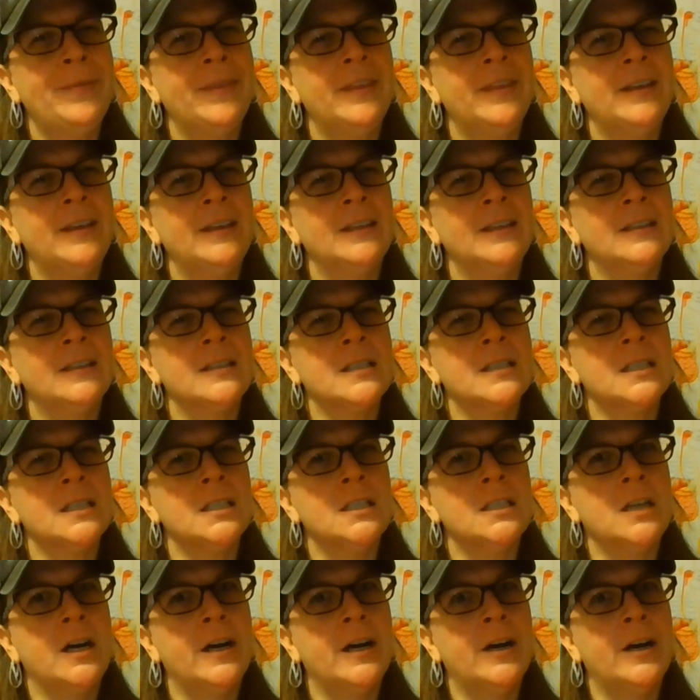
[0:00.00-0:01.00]
something's
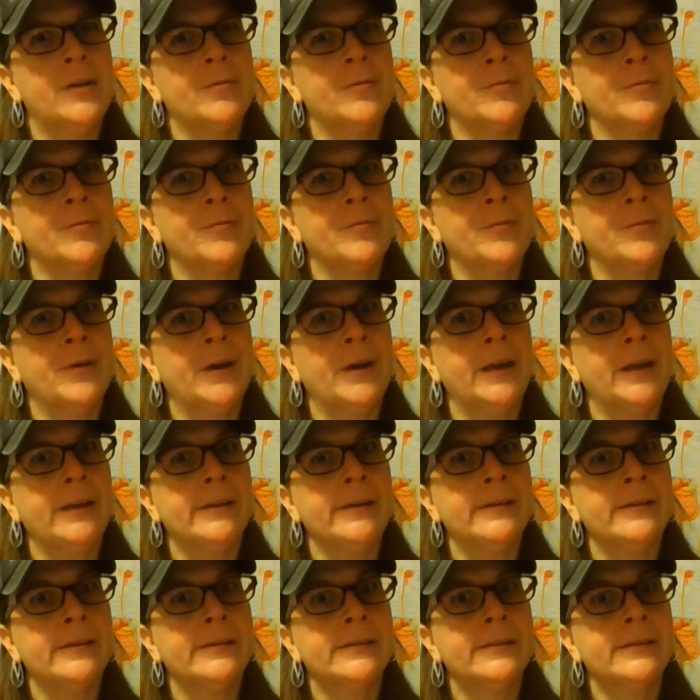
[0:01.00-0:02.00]
not right?